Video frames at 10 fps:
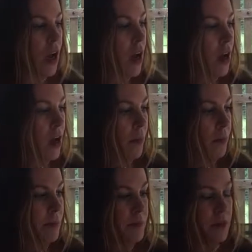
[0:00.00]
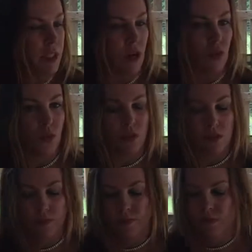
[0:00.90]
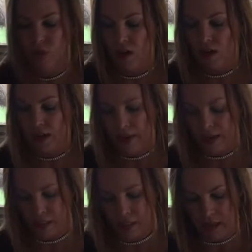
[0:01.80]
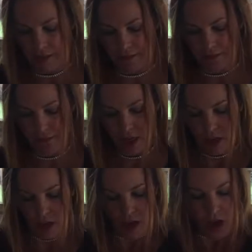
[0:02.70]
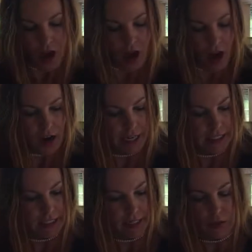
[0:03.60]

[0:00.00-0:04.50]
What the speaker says: I'll come back to that. All right, so